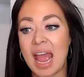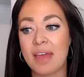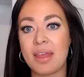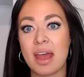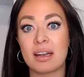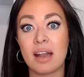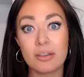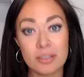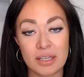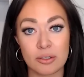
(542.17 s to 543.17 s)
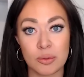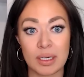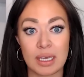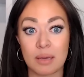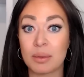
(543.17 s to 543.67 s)
And then another day they're
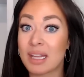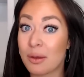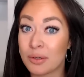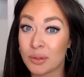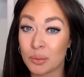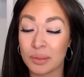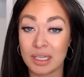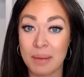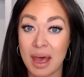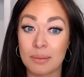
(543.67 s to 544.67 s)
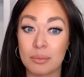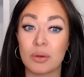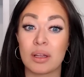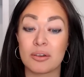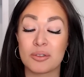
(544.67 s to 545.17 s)
drinking, but now they're in a really bad
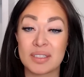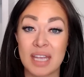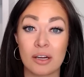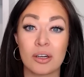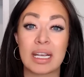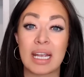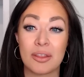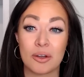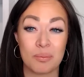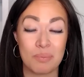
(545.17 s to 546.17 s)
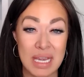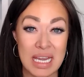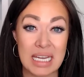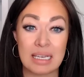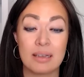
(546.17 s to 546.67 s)
mood and they're scary and they're
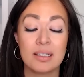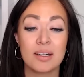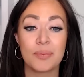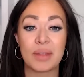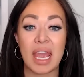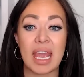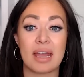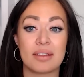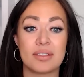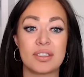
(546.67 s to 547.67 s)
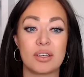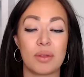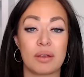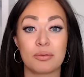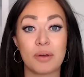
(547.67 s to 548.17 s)
mean and you
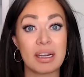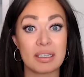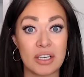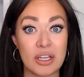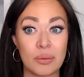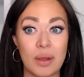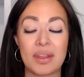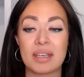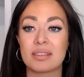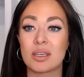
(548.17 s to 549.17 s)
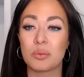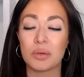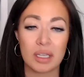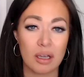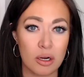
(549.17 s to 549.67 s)
know they frighten you and they say
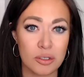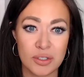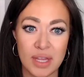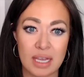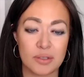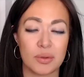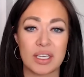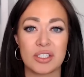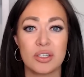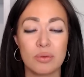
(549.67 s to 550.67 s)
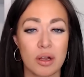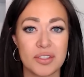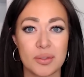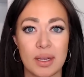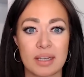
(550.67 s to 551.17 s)
really harsh things or they do
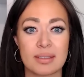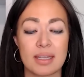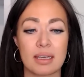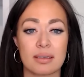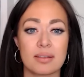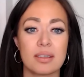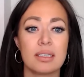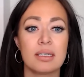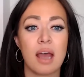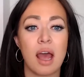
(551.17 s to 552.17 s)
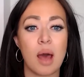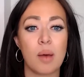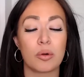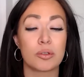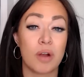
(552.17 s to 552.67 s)
not so nice things
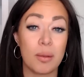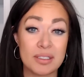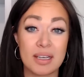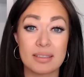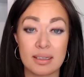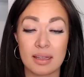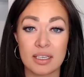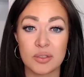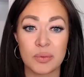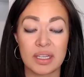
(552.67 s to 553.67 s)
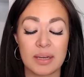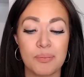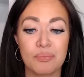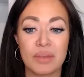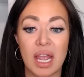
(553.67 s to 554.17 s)
um, or traumatizing things really
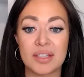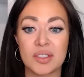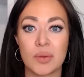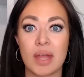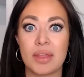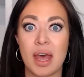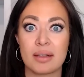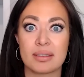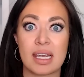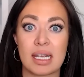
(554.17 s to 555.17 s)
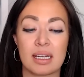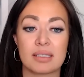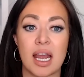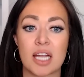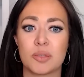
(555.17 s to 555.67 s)
and so then that day
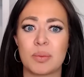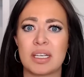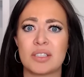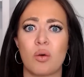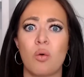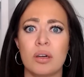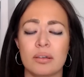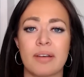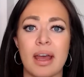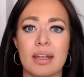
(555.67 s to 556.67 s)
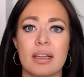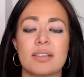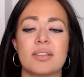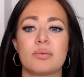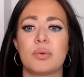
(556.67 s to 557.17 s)
attachment is horrifying
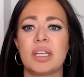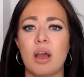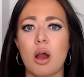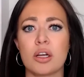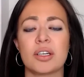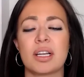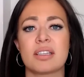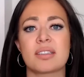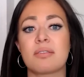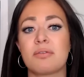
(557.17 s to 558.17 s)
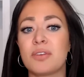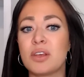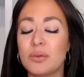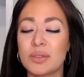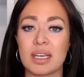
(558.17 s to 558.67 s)
it's really hard and it's
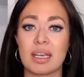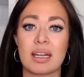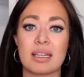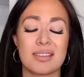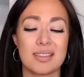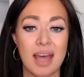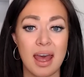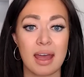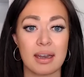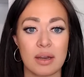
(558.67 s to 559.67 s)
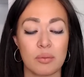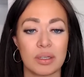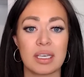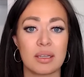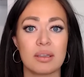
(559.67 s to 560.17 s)
confusing and it's sad and it
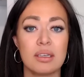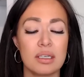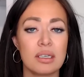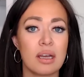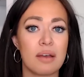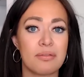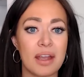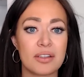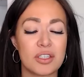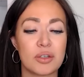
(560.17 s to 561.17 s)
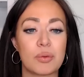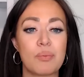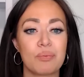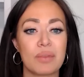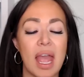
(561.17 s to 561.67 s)
really can affect you
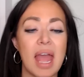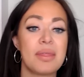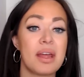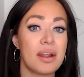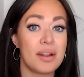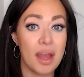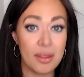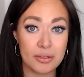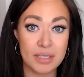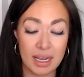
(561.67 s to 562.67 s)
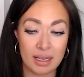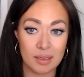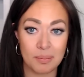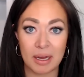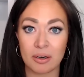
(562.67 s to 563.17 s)
and then another day
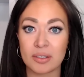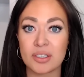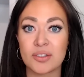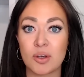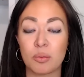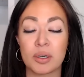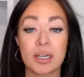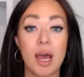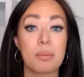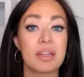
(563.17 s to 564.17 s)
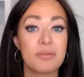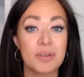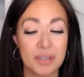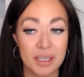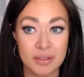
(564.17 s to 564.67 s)
the parent is sobering up and they
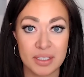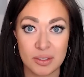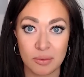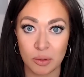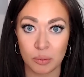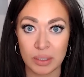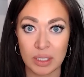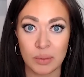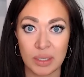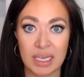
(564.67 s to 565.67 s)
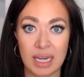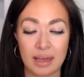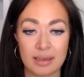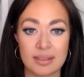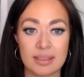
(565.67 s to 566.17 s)
feel guilty so they're really really
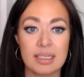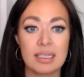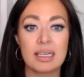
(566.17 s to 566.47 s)
nice